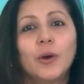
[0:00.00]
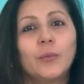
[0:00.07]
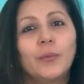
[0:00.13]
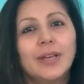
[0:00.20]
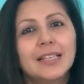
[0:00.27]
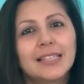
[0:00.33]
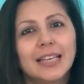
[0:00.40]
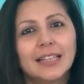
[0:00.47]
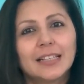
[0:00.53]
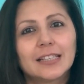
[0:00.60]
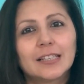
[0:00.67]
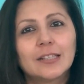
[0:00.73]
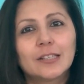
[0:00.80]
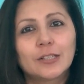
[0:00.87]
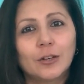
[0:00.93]
We see this
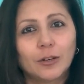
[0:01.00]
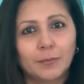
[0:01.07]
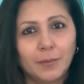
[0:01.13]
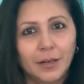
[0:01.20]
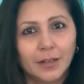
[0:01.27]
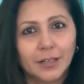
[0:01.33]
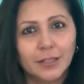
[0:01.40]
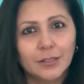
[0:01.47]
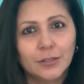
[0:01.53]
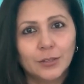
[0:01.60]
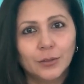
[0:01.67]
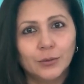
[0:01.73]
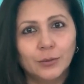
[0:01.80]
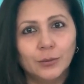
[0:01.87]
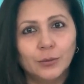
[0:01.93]
in stock markets
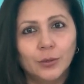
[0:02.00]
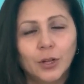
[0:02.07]
too.